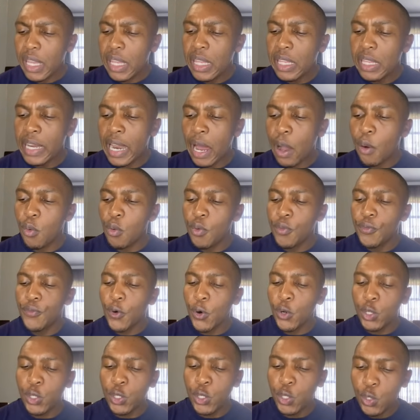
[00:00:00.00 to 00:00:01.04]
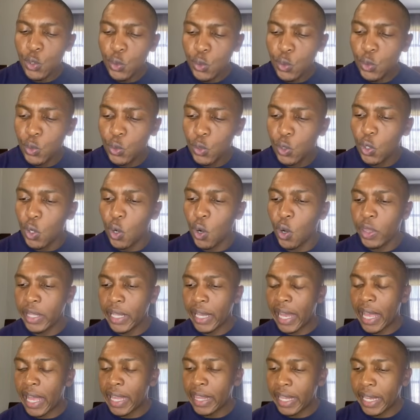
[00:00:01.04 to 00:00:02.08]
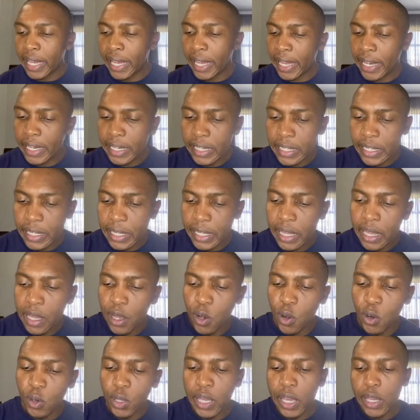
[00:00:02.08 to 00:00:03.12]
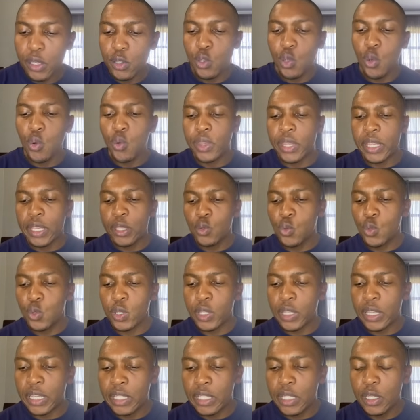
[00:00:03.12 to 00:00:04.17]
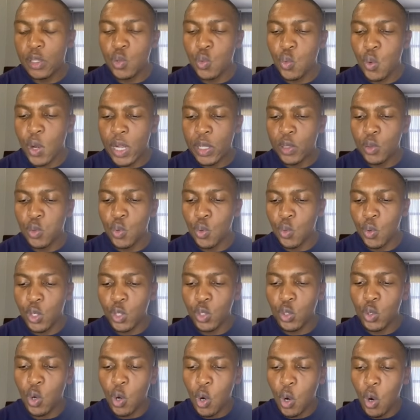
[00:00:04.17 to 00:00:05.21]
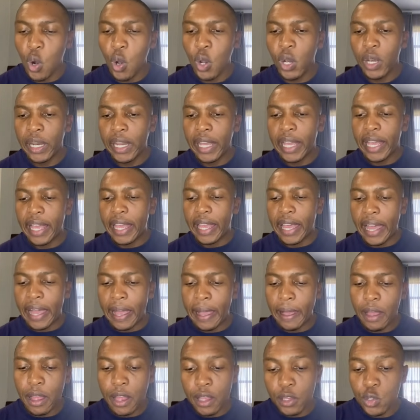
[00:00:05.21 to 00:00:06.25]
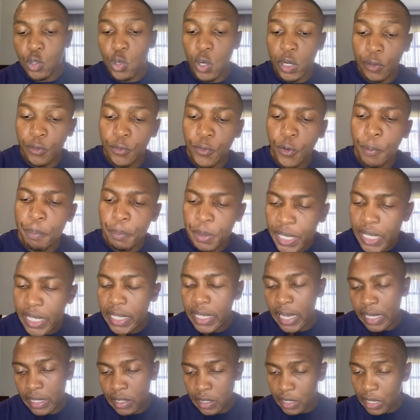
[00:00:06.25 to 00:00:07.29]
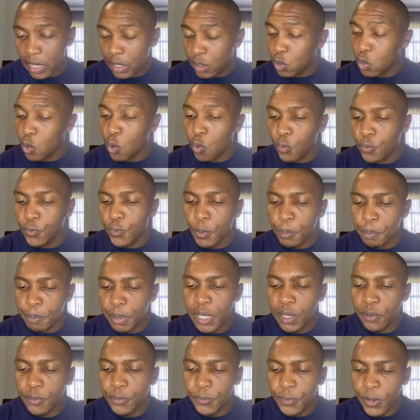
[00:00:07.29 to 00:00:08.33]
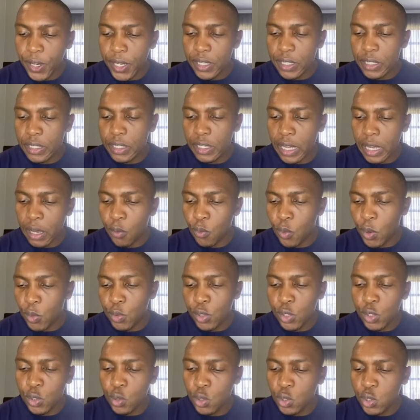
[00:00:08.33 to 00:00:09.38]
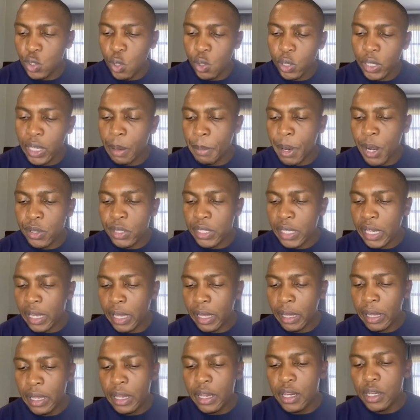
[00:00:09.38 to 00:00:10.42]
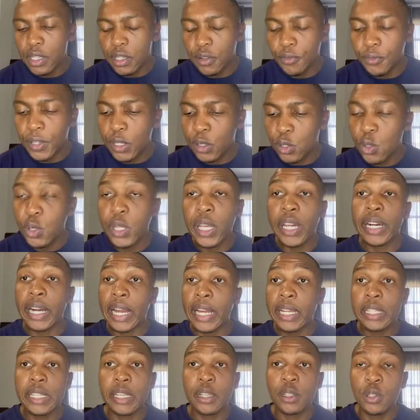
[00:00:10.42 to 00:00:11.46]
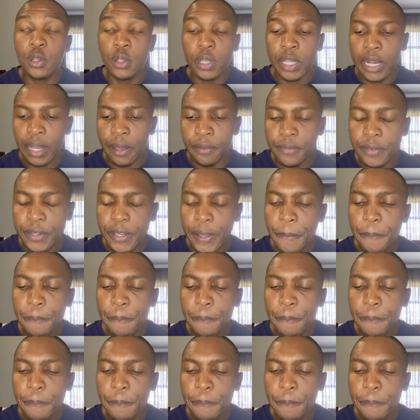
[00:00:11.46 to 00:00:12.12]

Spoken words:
Now, for q, on the other hand, okay, so this is what we would call, sorry, for p, let's go for p first when we're talking about shifting to the right and to the left.